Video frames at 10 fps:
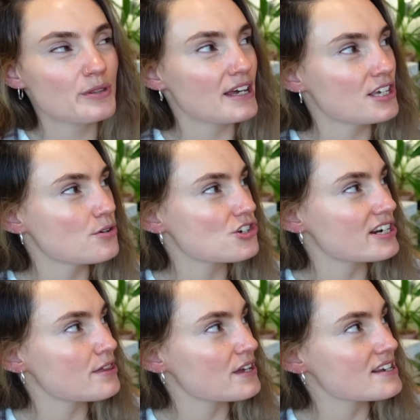They're
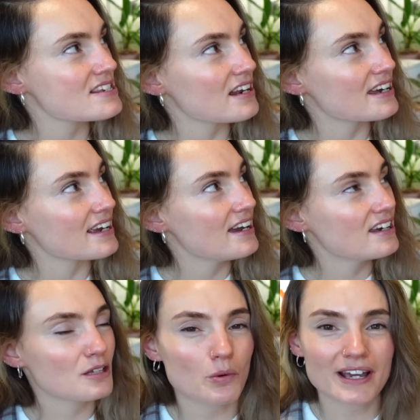usually things like
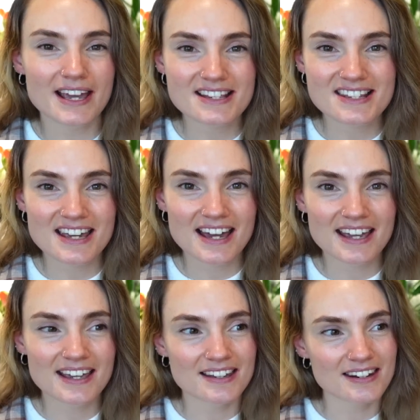the
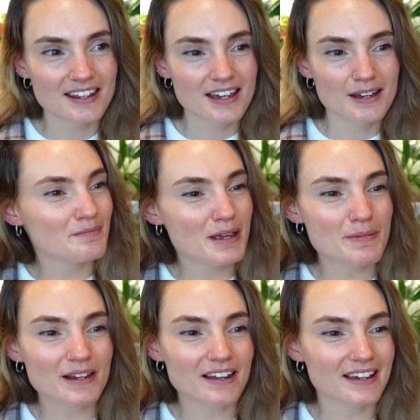wallichii and
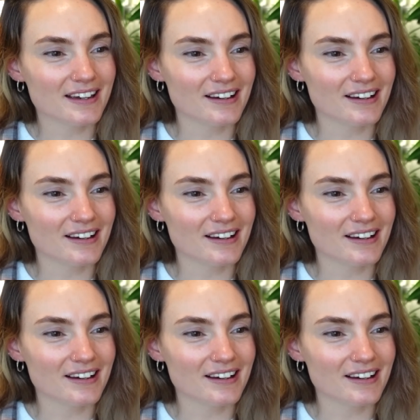maybe like,